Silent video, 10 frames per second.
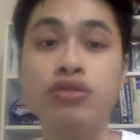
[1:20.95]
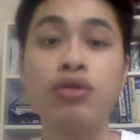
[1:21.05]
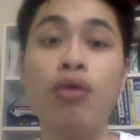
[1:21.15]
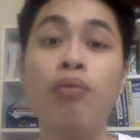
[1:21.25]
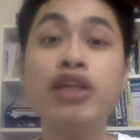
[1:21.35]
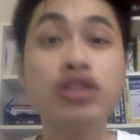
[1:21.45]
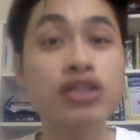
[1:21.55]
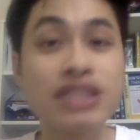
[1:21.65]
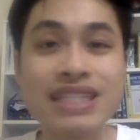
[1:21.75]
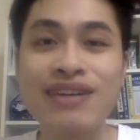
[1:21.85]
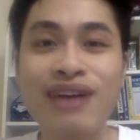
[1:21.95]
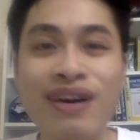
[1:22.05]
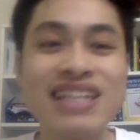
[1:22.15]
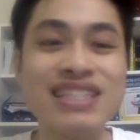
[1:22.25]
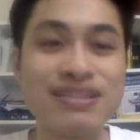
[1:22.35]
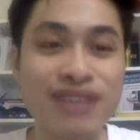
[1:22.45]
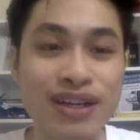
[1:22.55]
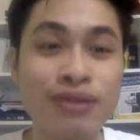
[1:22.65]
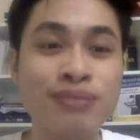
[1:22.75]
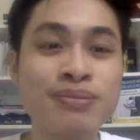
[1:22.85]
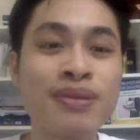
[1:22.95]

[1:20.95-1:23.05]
So make sure you stick around in this video.